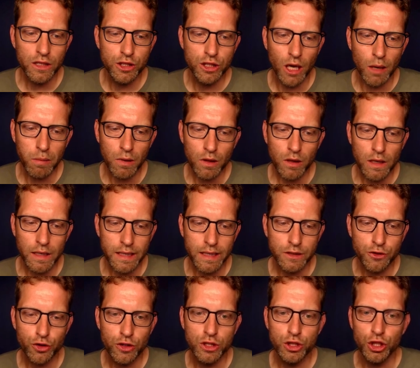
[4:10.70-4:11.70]
double click a
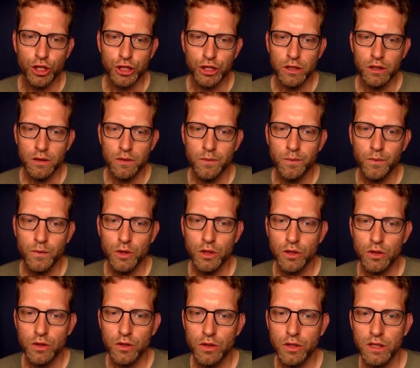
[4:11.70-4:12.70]
transition,
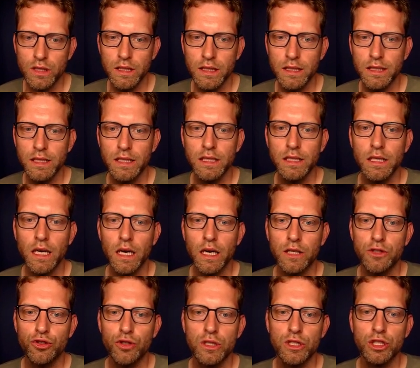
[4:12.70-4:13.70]
you'll see the uh,
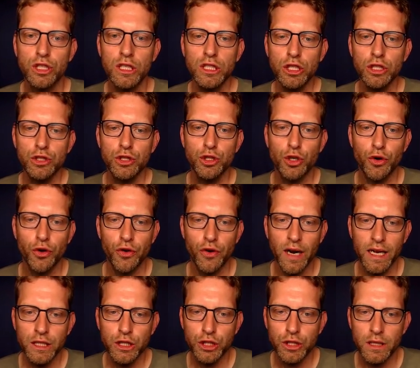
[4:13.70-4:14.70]
transition
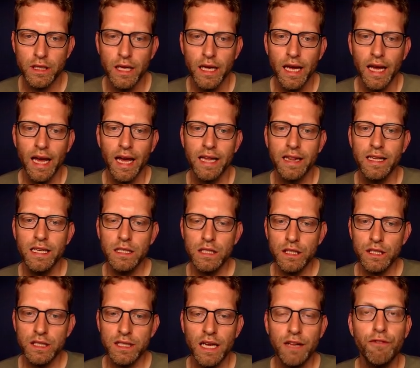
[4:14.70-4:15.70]
duration. And this
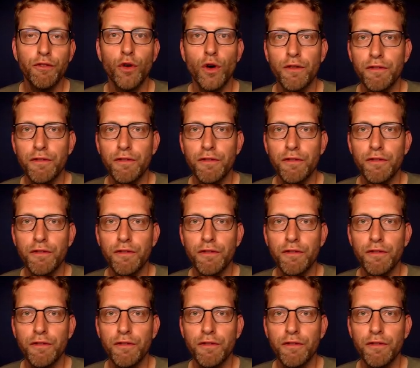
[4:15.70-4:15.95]
is set for a